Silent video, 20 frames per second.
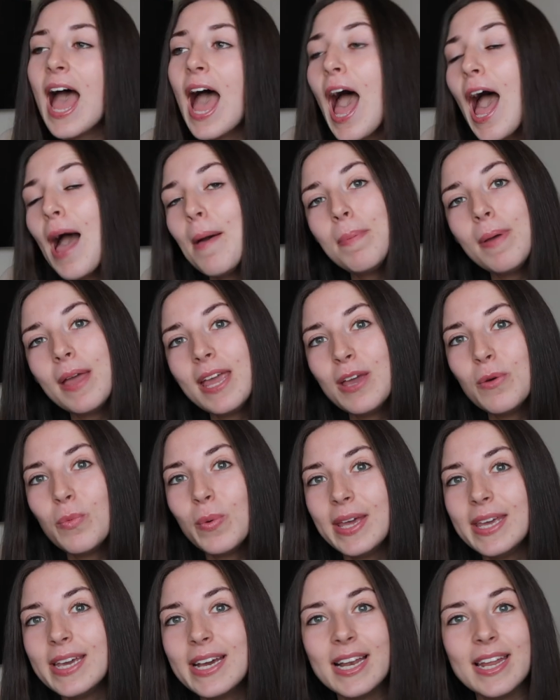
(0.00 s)
Happy
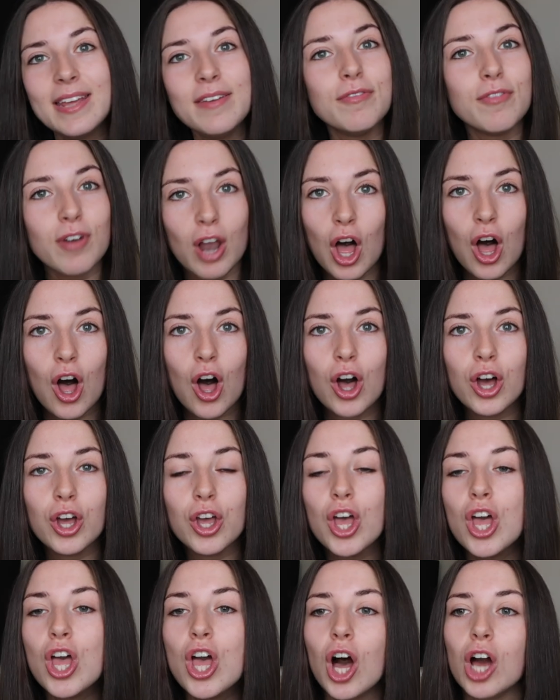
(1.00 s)
weekly
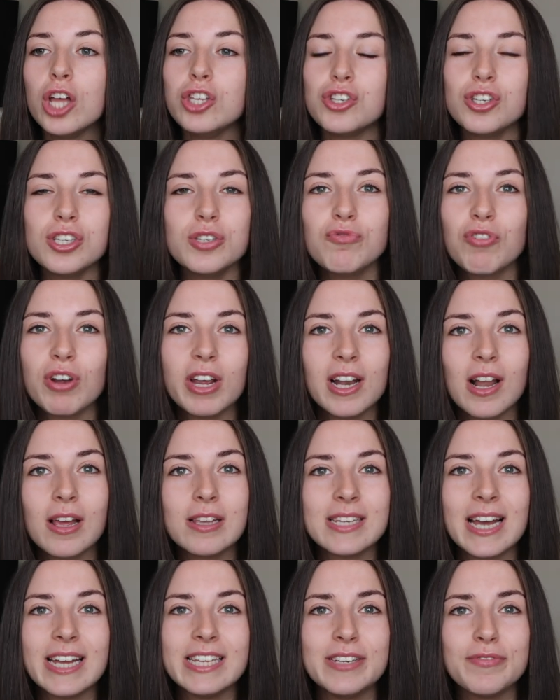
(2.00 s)
vlog. I just
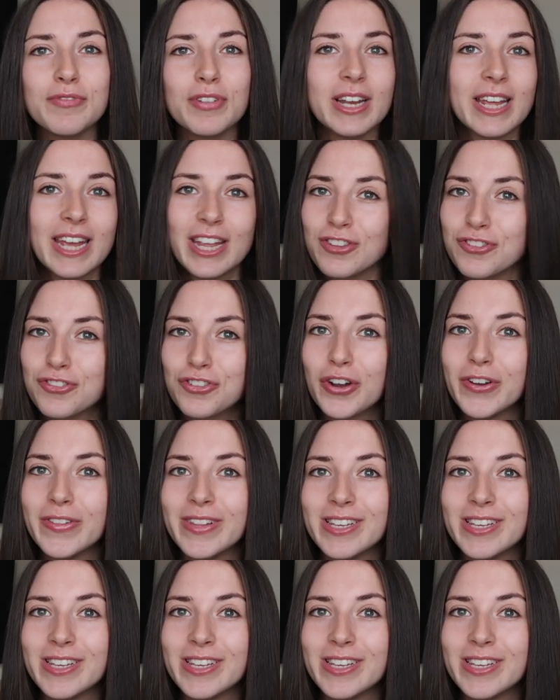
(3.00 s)
realised that I didn't really intro